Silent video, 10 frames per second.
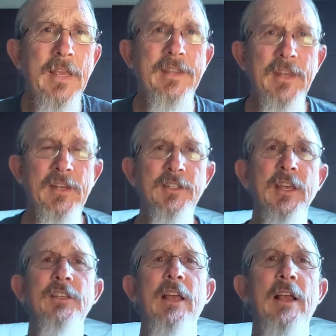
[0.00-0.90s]
And then he
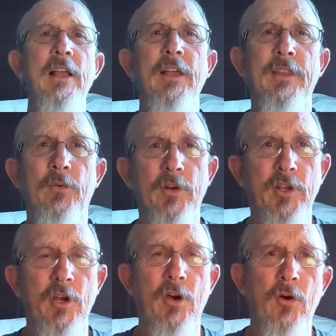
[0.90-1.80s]
says that we're to
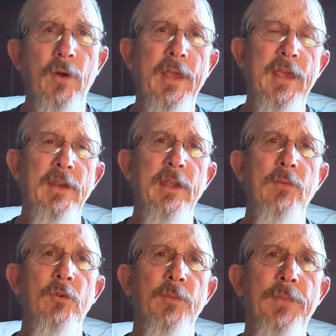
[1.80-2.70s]
go
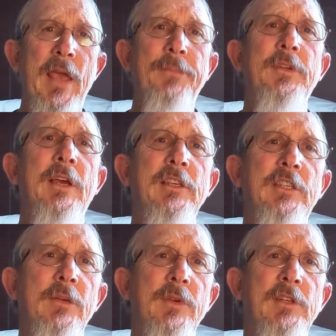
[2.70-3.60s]
and we're to baptize
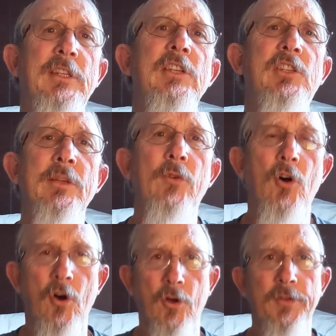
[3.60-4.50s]
them and teach them
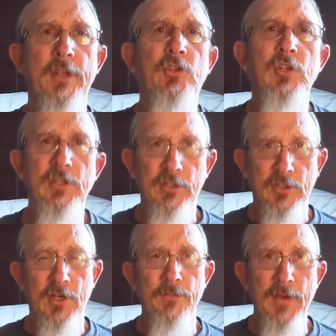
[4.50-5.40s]
all that
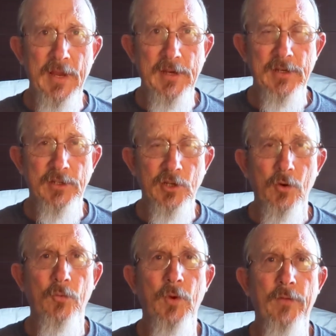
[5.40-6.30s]
Jesus commanded.
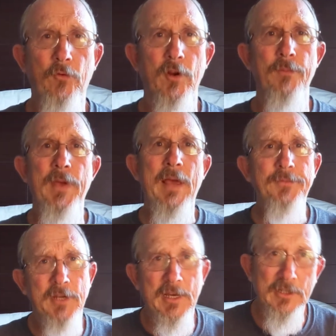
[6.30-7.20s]
So if we're going to
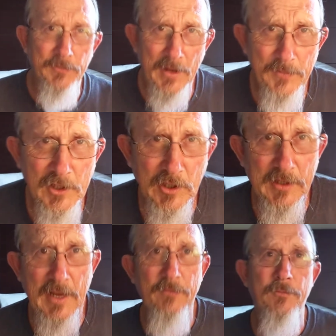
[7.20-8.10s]
baptize them, that means
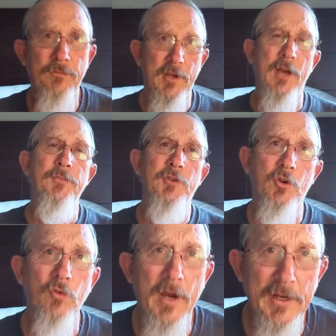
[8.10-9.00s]
they come to
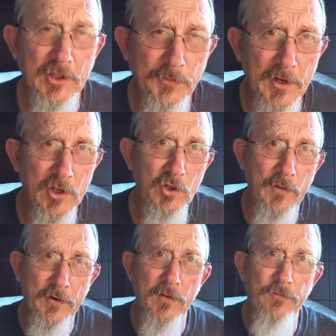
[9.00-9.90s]
Christ, because you
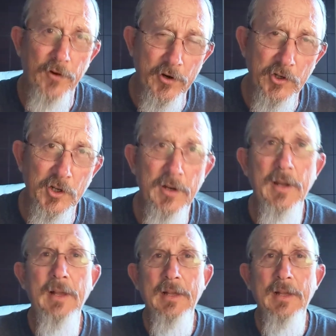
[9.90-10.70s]
have conversion,